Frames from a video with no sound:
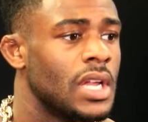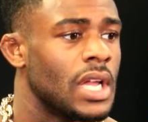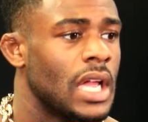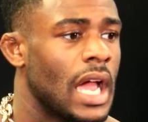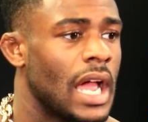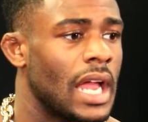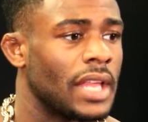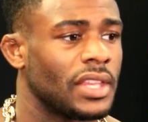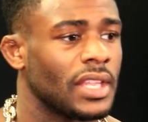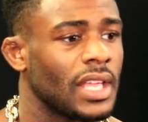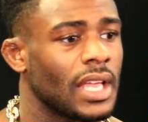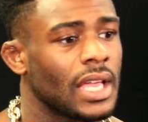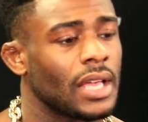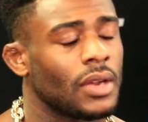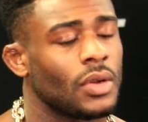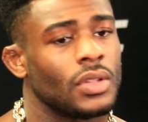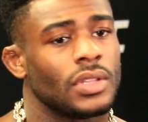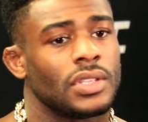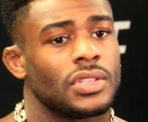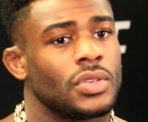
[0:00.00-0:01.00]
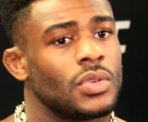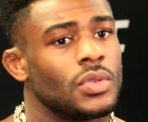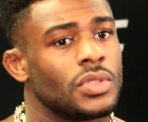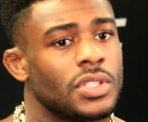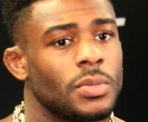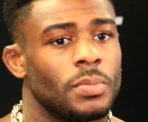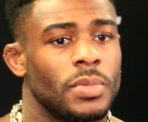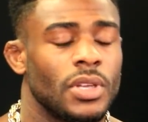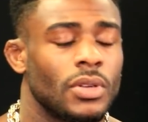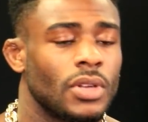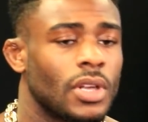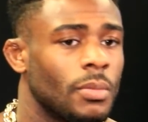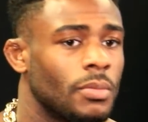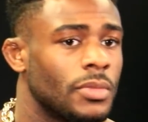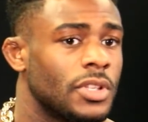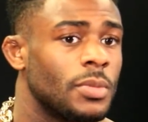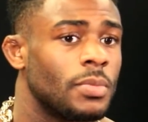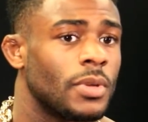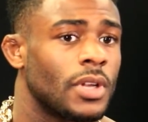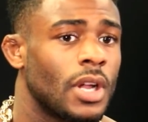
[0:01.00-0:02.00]
And I think I got all the tools to
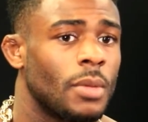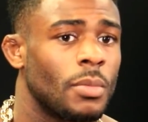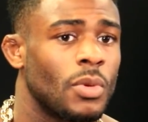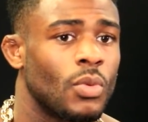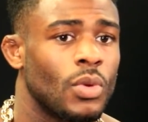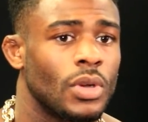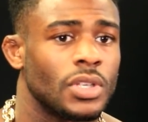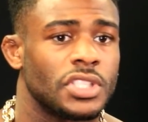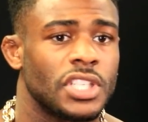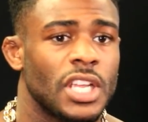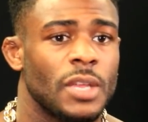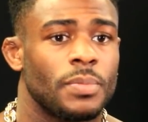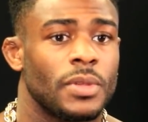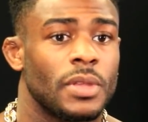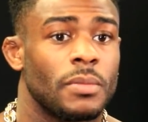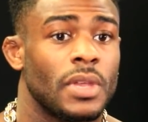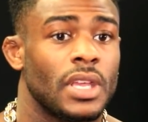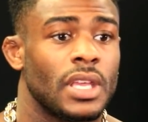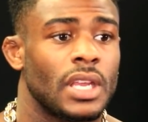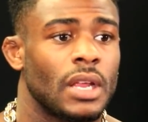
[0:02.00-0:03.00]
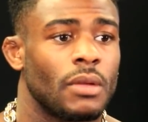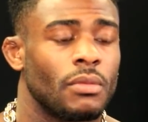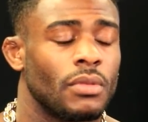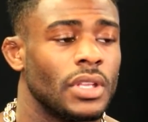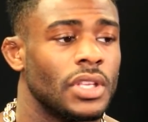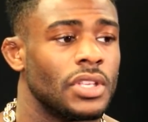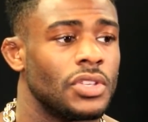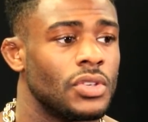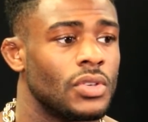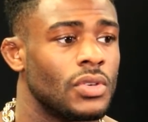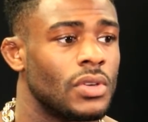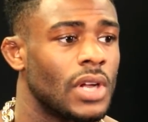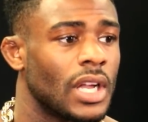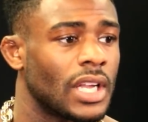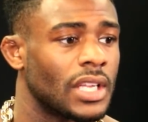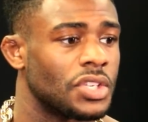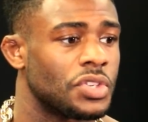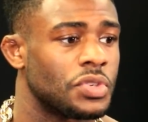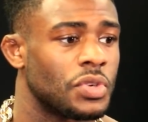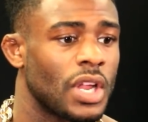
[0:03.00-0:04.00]
become a world champion, man. I really do. I
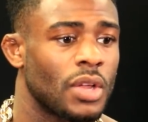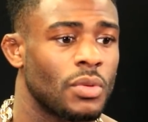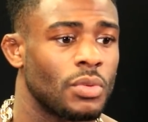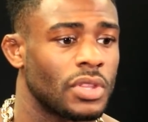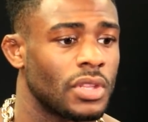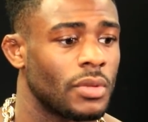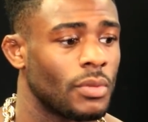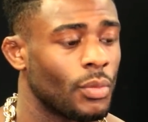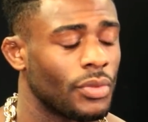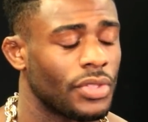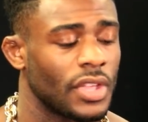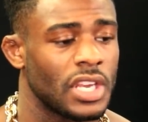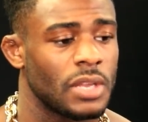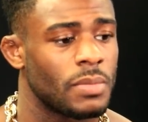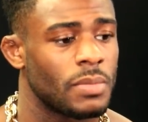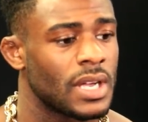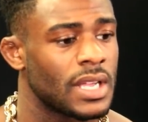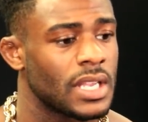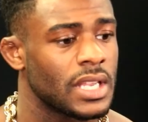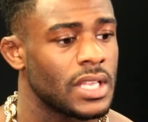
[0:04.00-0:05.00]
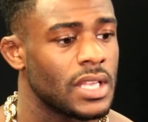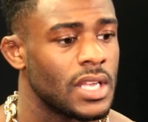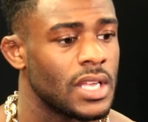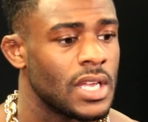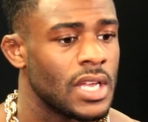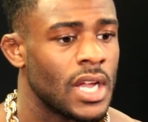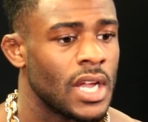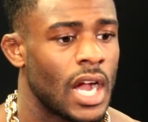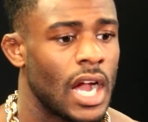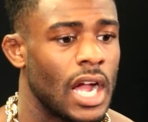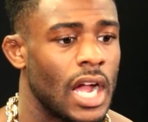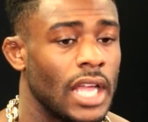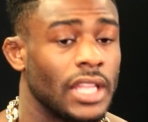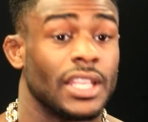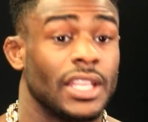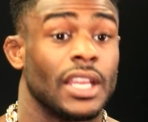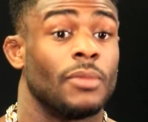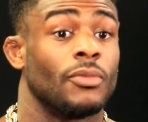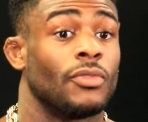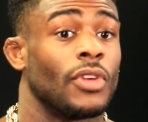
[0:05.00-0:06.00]
can strike with anybody. I
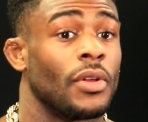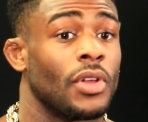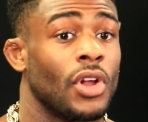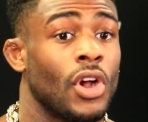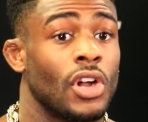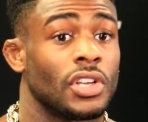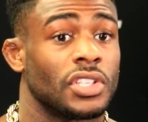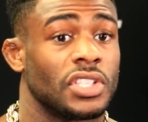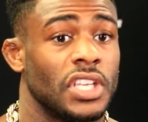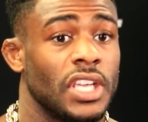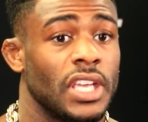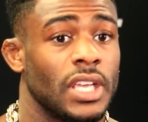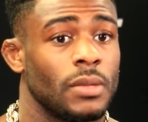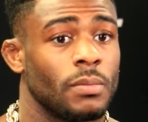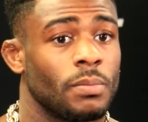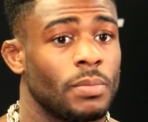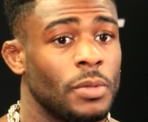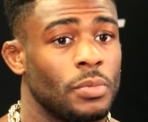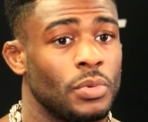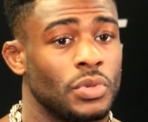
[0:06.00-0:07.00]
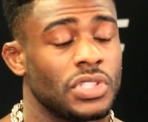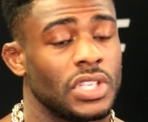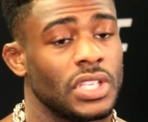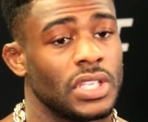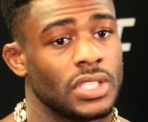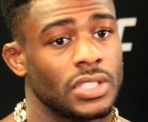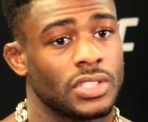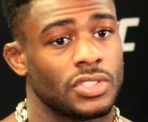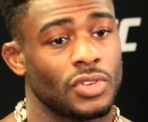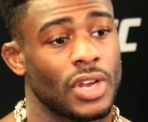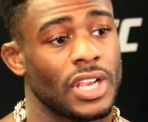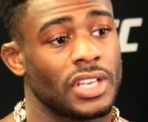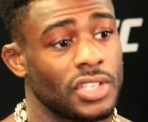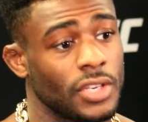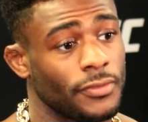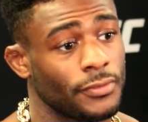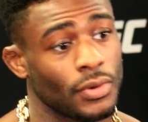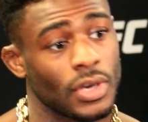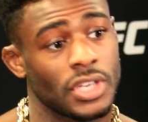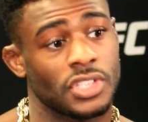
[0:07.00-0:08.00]
think I'm very hard to hit. People see the strike
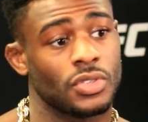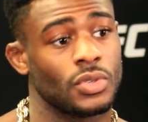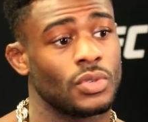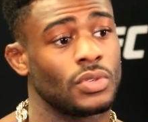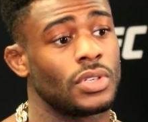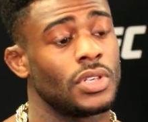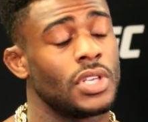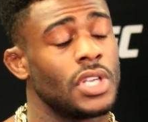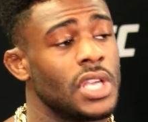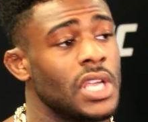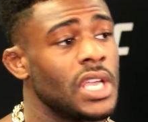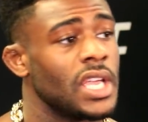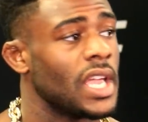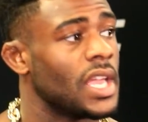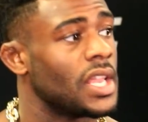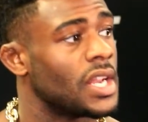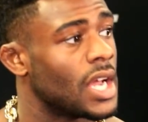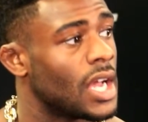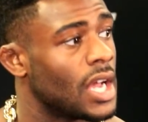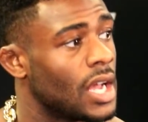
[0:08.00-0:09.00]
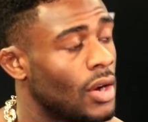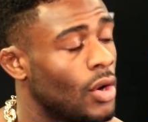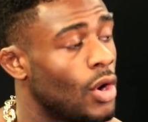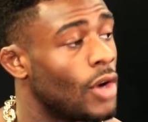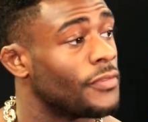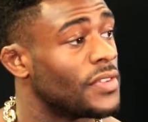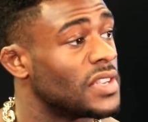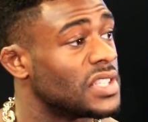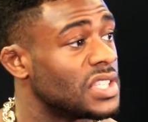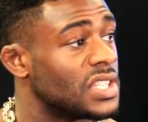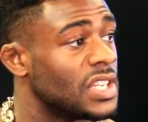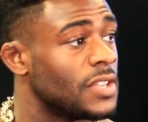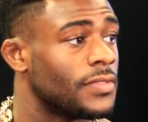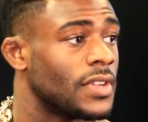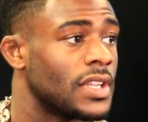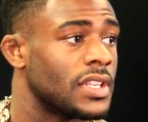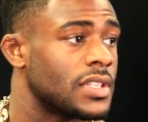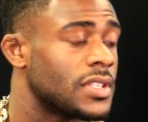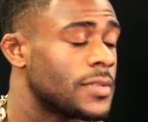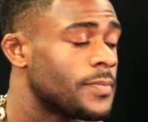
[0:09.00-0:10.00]
differential in offense and
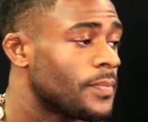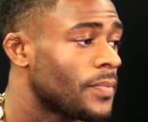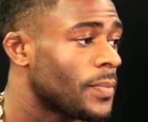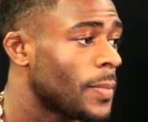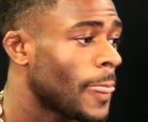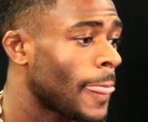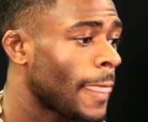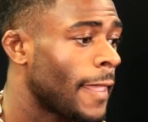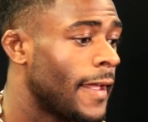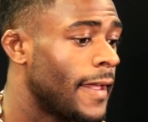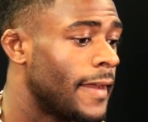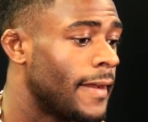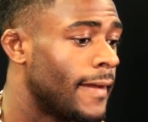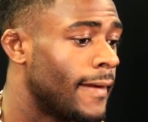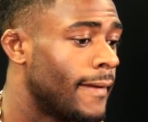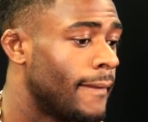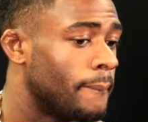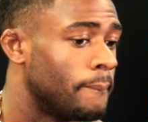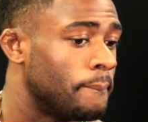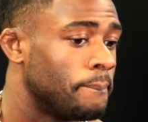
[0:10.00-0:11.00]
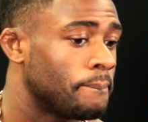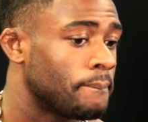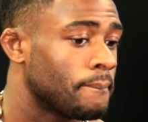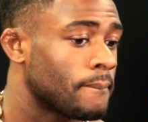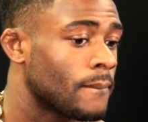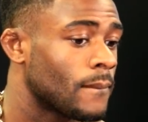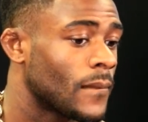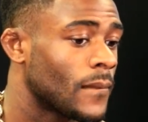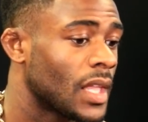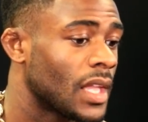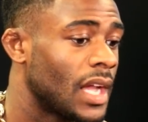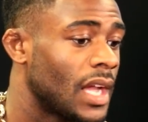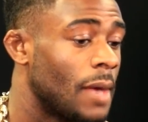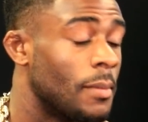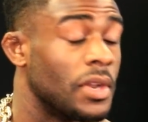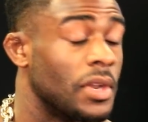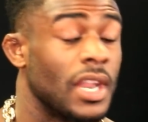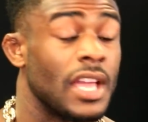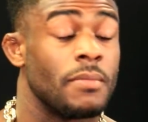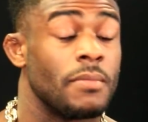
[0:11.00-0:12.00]
defense. And I'm
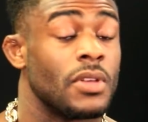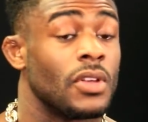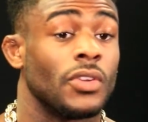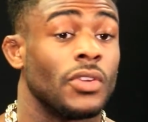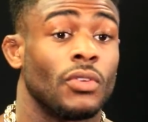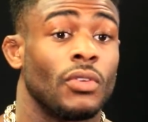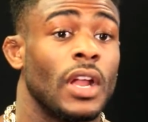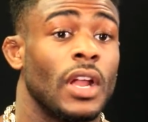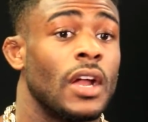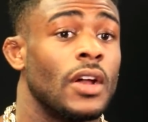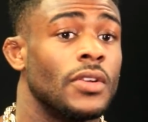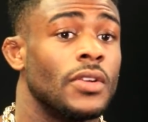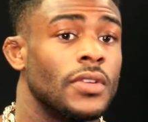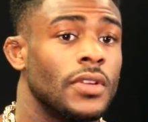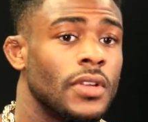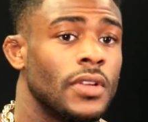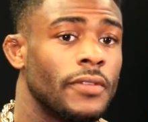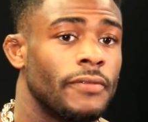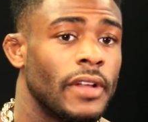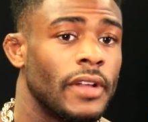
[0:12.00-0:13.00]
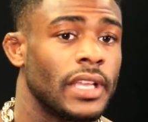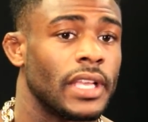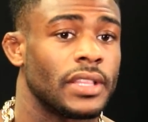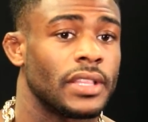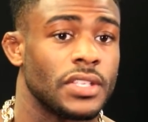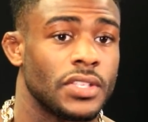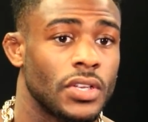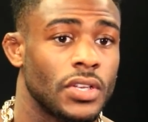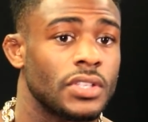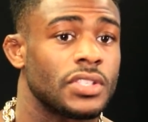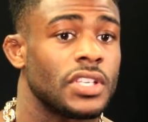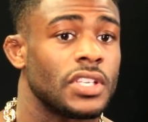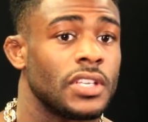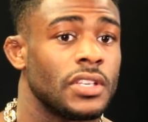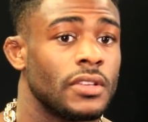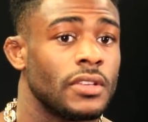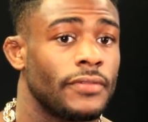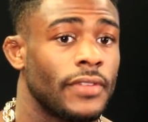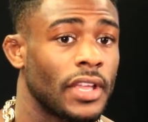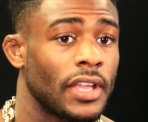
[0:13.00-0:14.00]
a nightmare on the ground. If I get these hooks
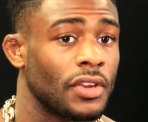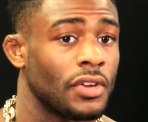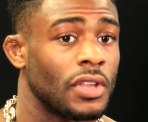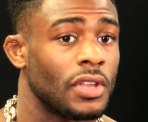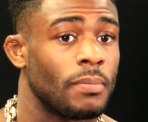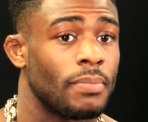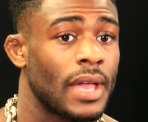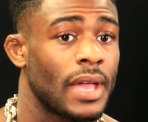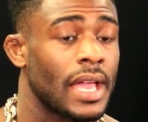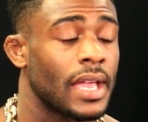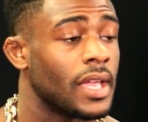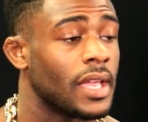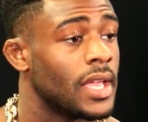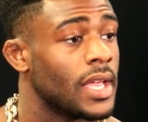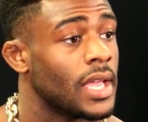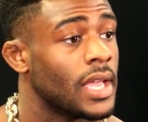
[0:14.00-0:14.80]
in, if I get on your back,